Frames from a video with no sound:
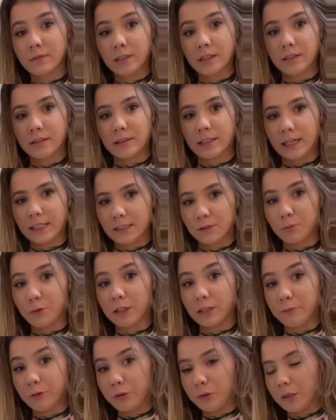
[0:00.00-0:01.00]
That's what
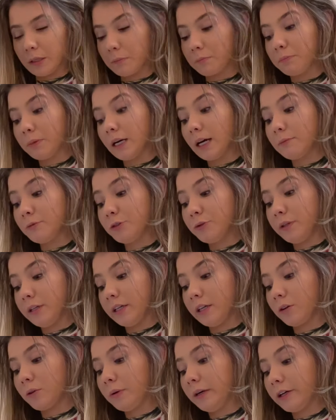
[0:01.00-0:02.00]
I'm doing, but I'm doing
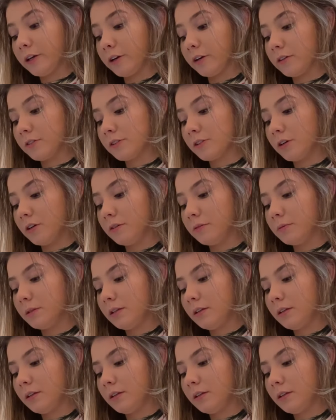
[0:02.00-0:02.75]
it quicker. So